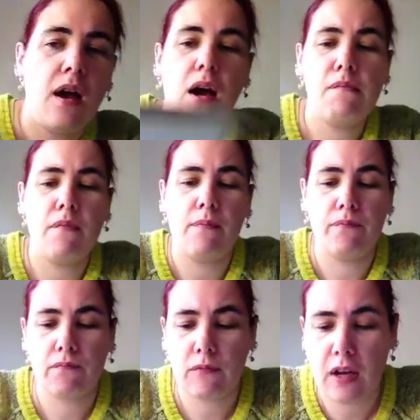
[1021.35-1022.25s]
I
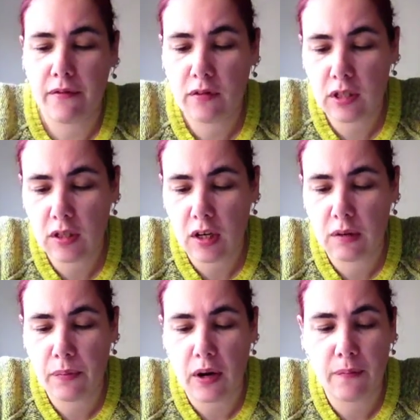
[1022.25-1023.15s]
haven't
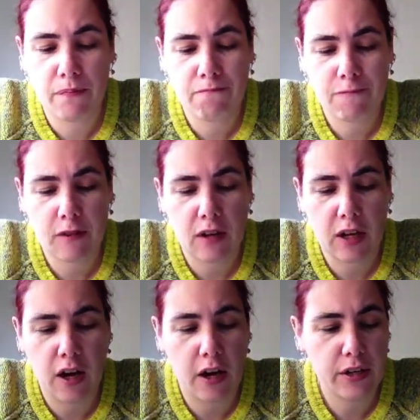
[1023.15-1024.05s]
decided, but I
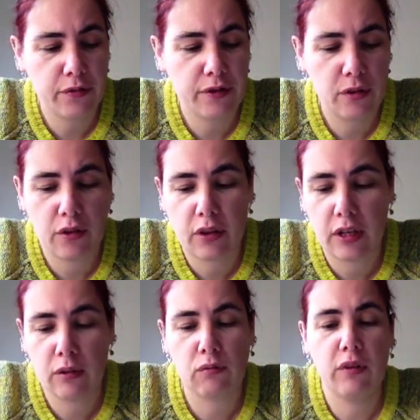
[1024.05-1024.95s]
kind of feel that the little